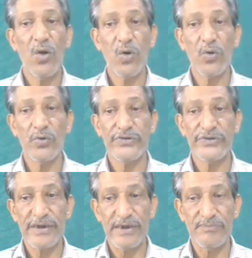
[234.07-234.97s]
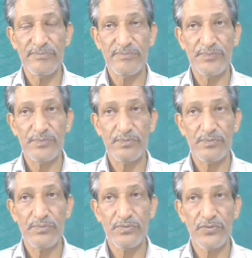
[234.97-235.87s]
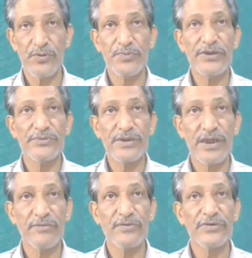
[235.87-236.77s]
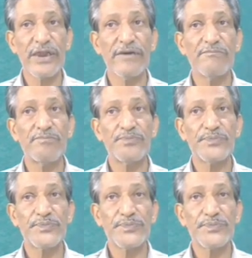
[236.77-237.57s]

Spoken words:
whole setup. So please be careful. Then